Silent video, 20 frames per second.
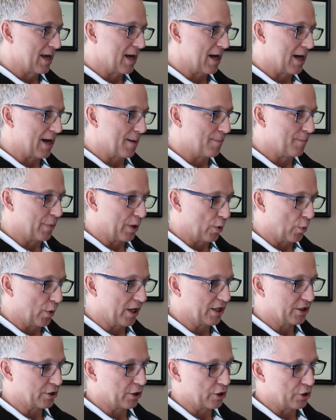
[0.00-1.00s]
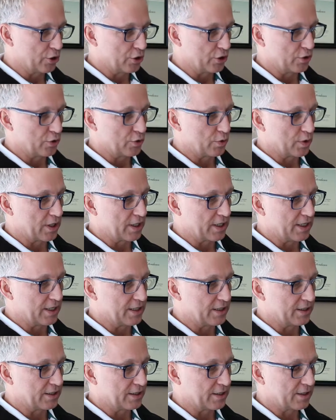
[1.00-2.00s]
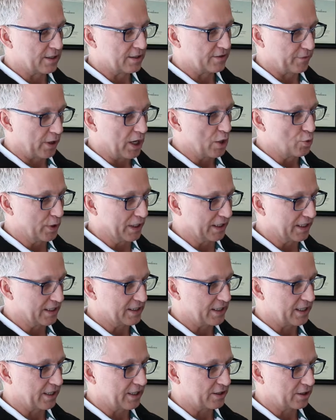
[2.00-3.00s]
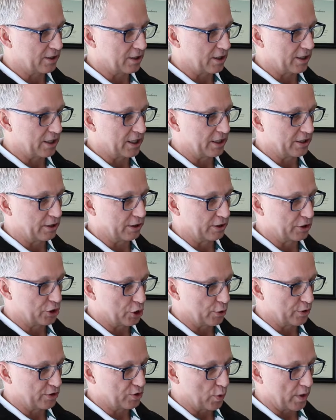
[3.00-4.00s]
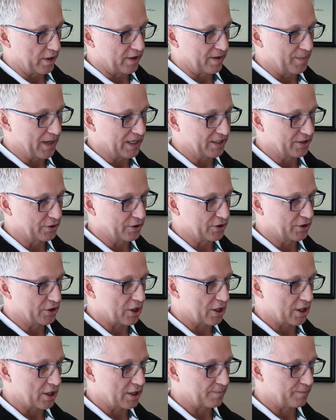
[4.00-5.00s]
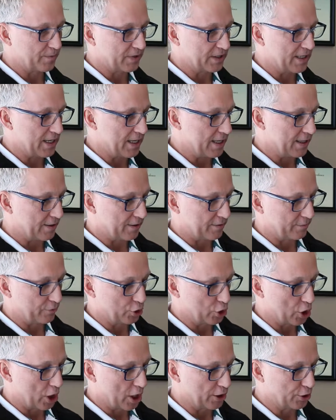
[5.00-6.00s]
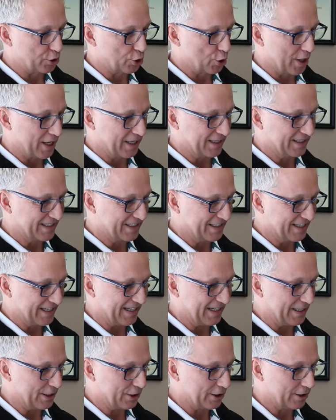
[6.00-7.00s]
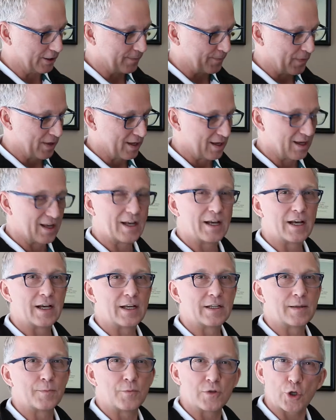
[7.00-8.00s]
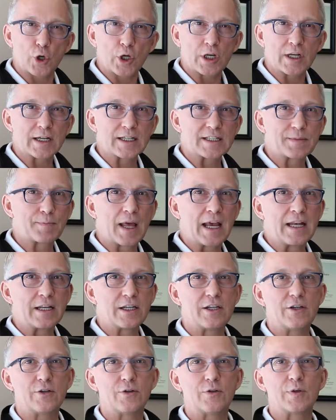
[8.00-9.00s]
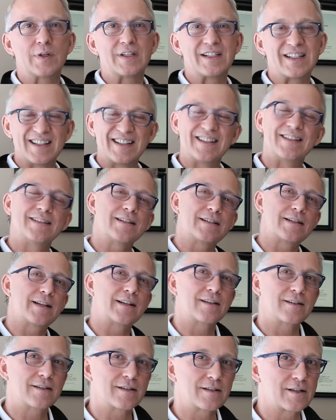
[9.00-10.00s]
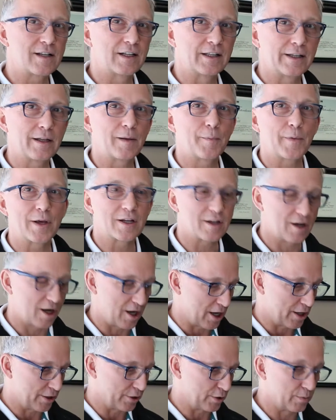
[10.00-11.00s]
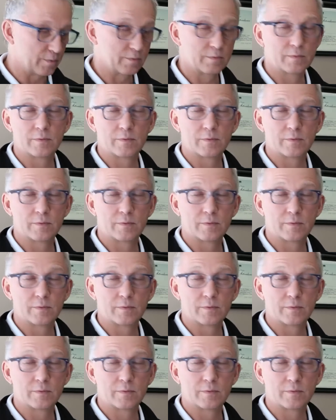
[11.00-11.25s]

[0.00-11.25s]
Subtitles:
But what it's going to do is, it's very realistic. It'll show us where the muscles are, teeth, jaw joints, ear, and I'm just going to explain to you just a little bit on